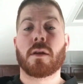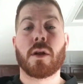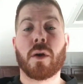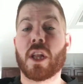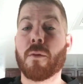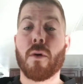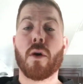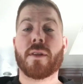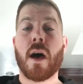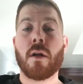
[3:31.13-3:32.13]
Get the
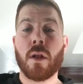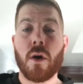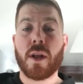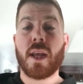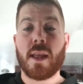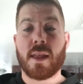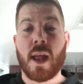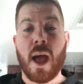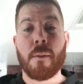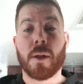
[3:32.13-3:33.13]
ball down low to Ethan
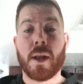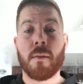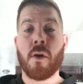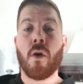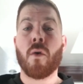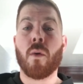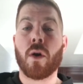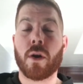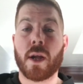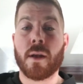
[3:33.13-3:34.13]
Happ, let him go to work.